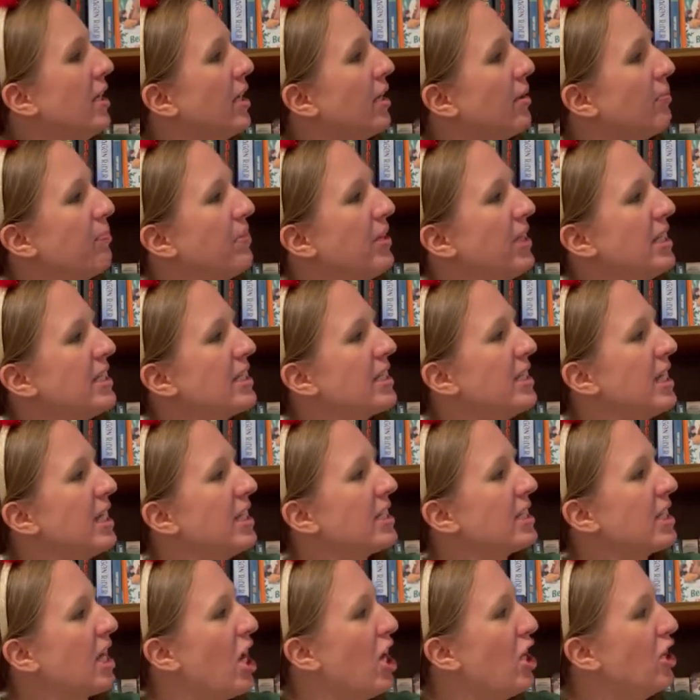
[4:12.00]
Pete
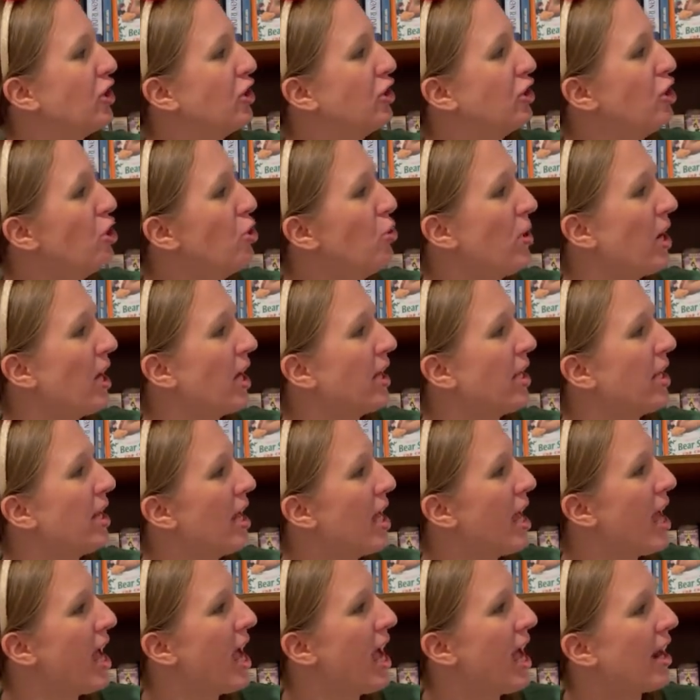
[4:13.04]
says, "I'll do it.
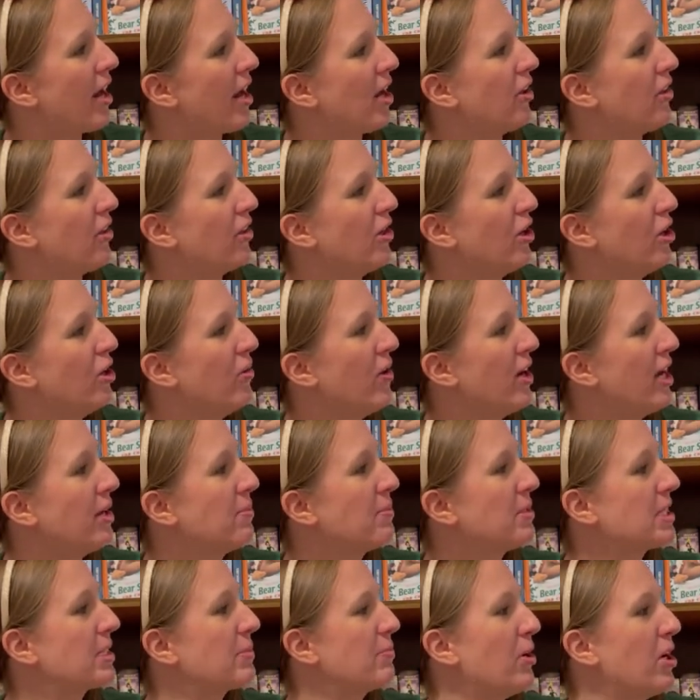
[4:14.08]
And although I am
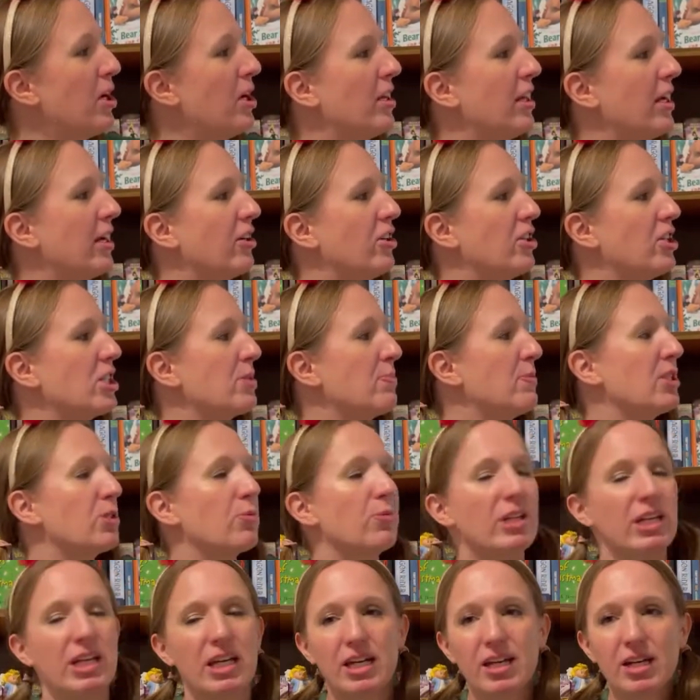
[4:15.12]
small, at Christmas
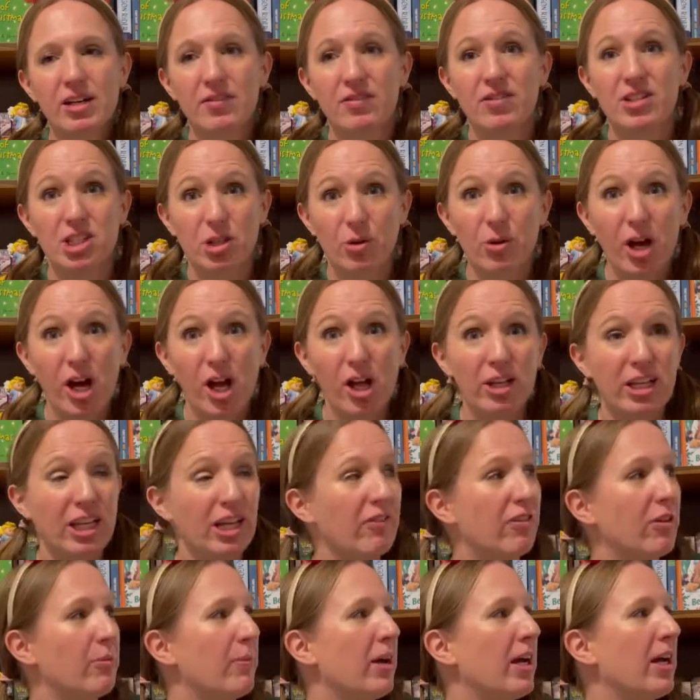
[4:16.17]
we give, so I'll
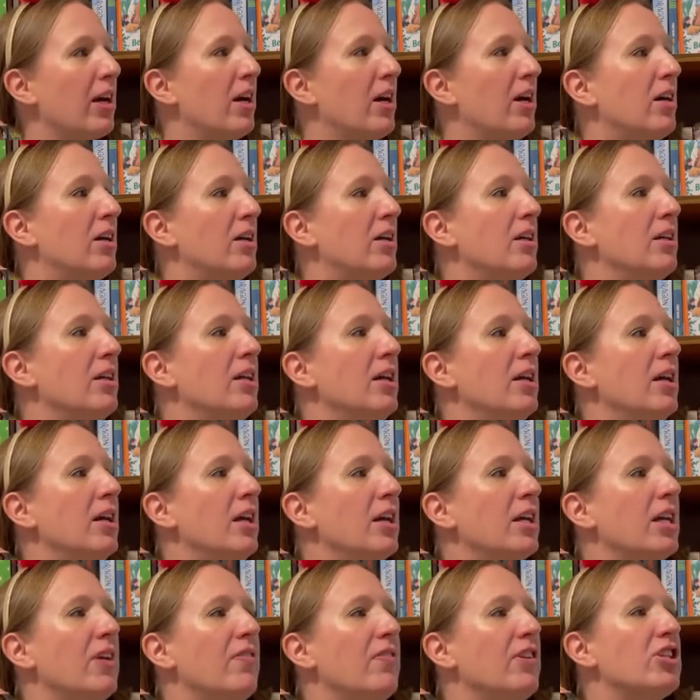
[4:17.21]
give it my all.
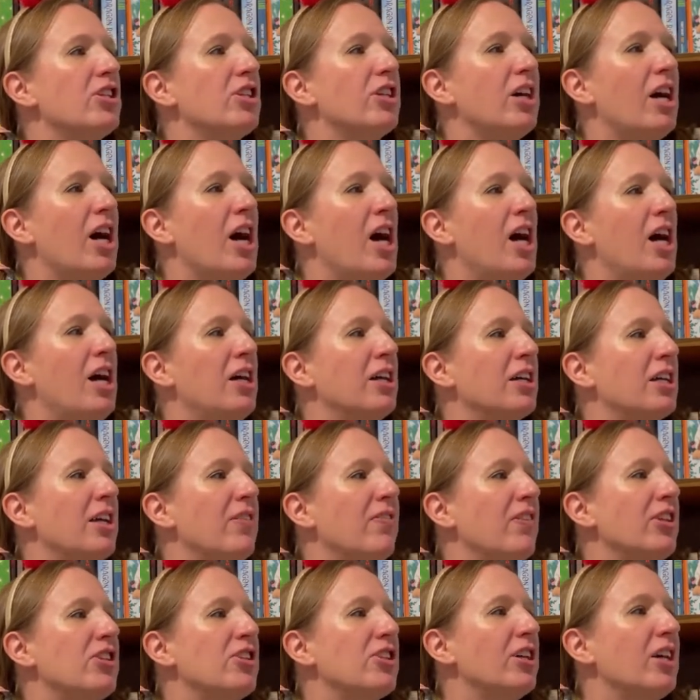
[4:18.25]
Give it your all, give
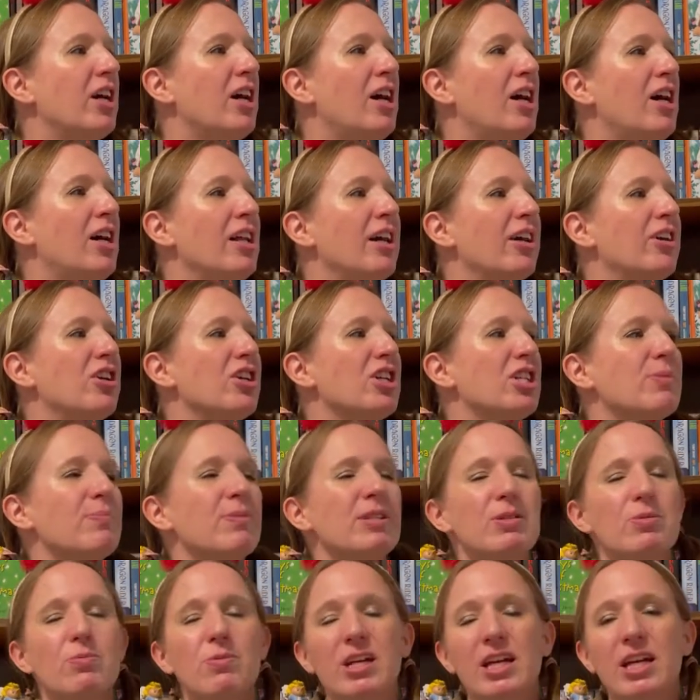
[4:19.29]
it your all, at
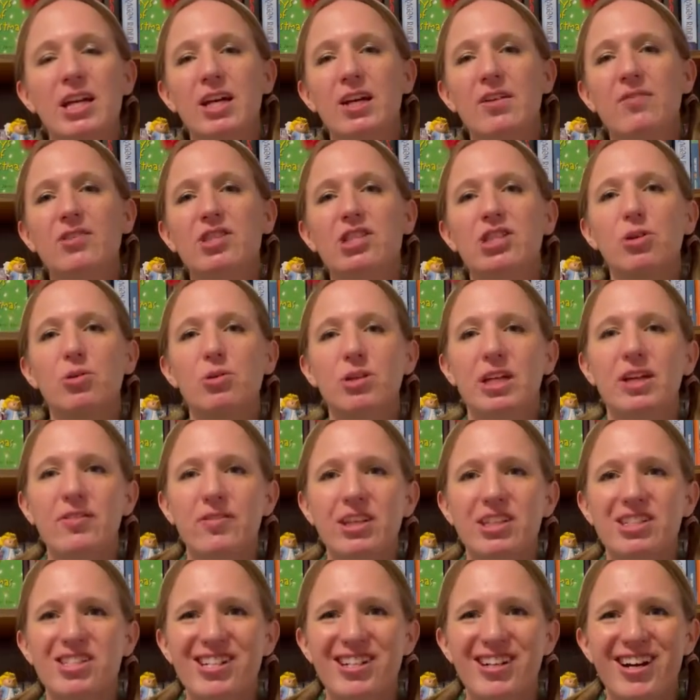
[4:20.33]
Christmas we give, so give
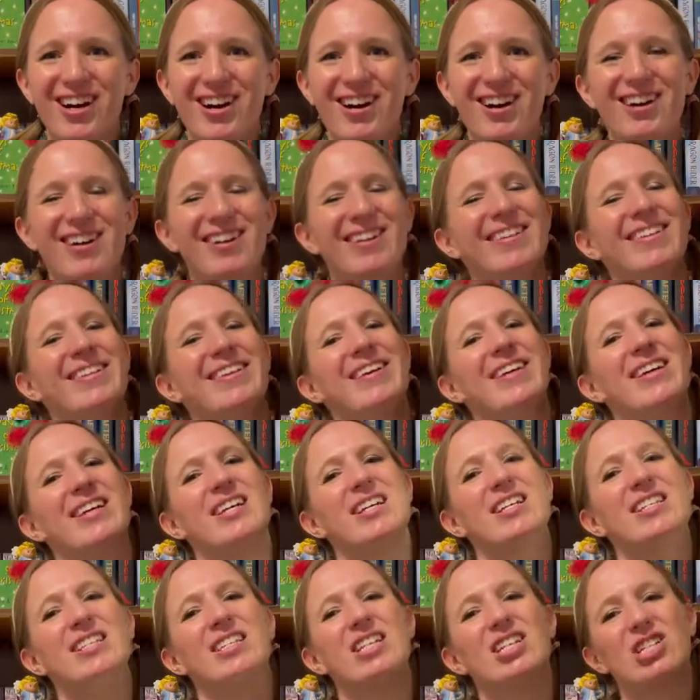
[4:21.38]
it your all."
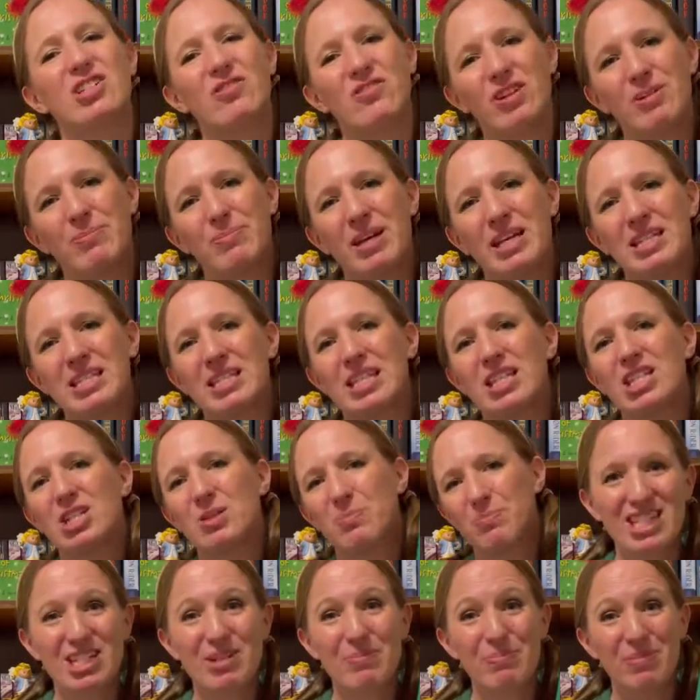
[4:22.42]
Such a fun
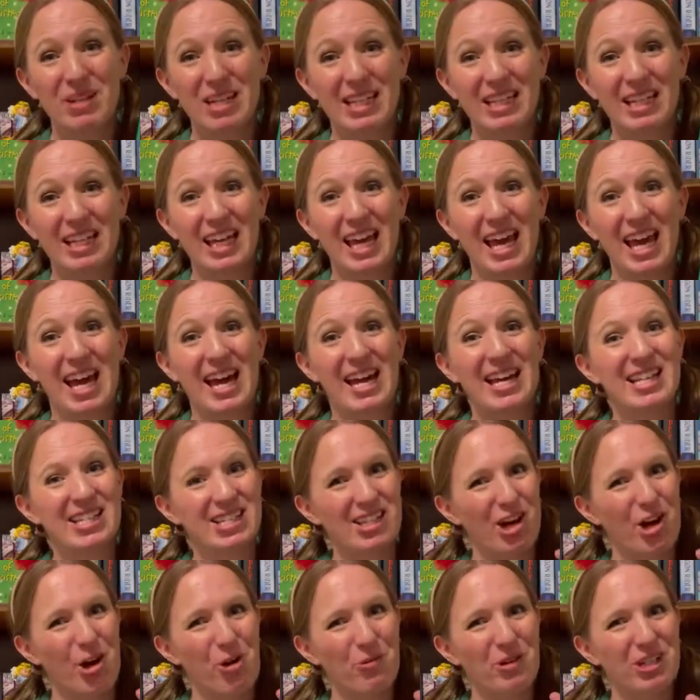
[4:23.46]
message. Pete the Cat is
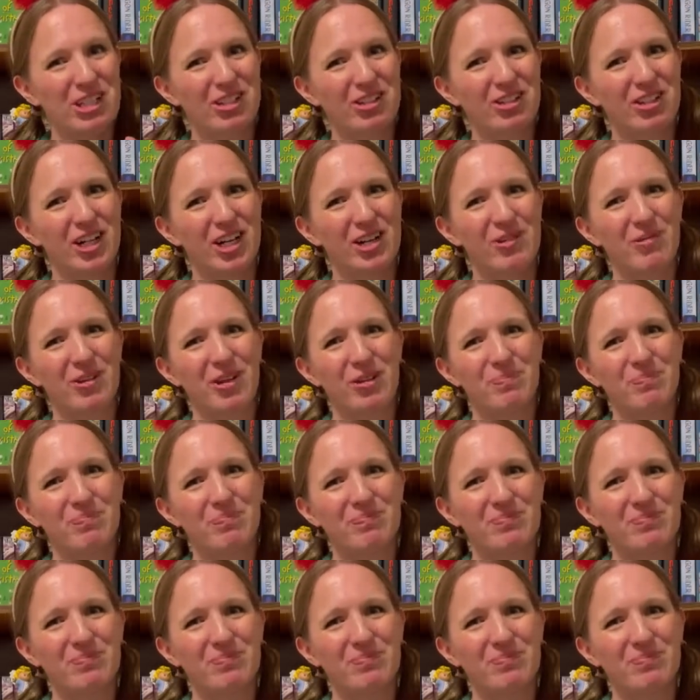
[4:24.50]
always a great one.